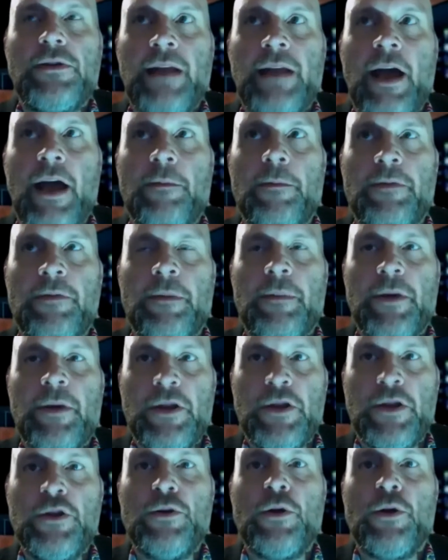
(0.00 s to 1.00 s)
help them
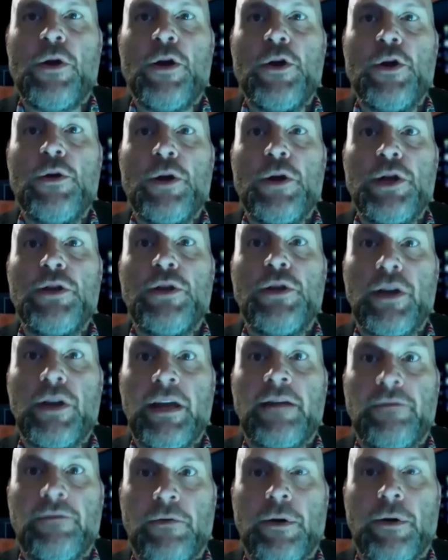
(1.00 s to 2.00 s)
and who are you
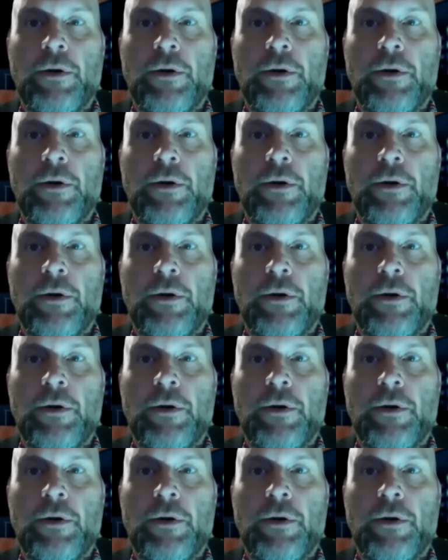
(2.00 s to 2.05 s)
looking for?